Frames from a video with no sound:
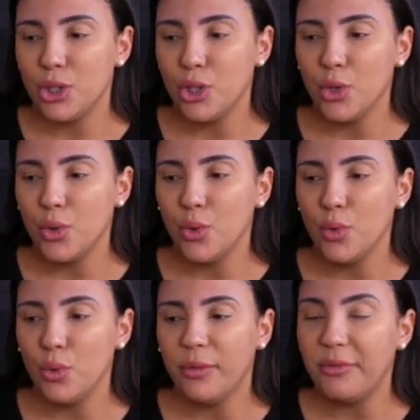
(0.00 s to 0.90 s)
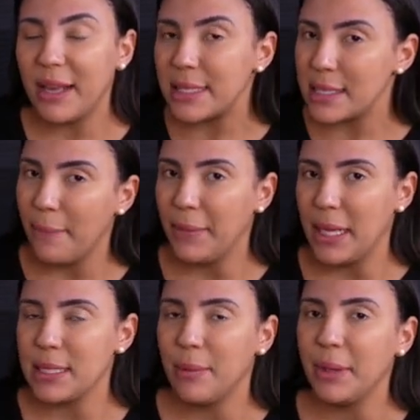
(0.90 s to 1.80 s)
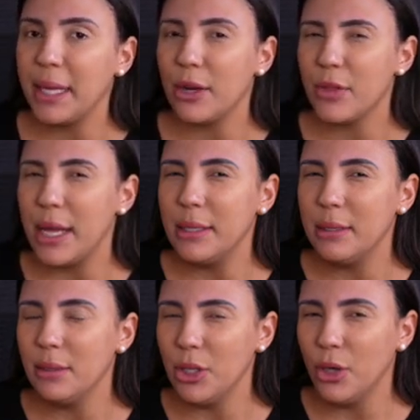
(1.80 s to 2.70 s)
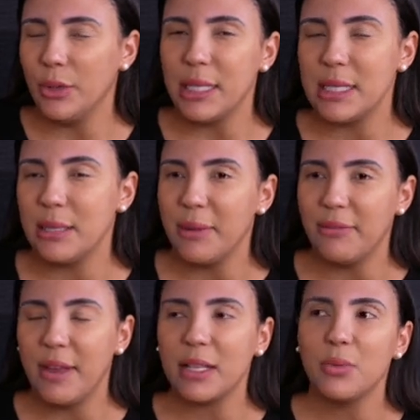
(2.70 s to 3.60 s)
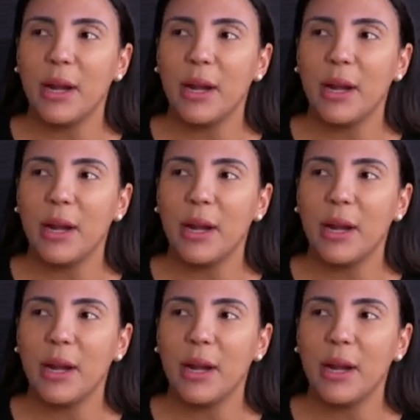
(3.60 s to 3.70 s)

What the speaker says: to fix something here that, you know, needs to be fixed.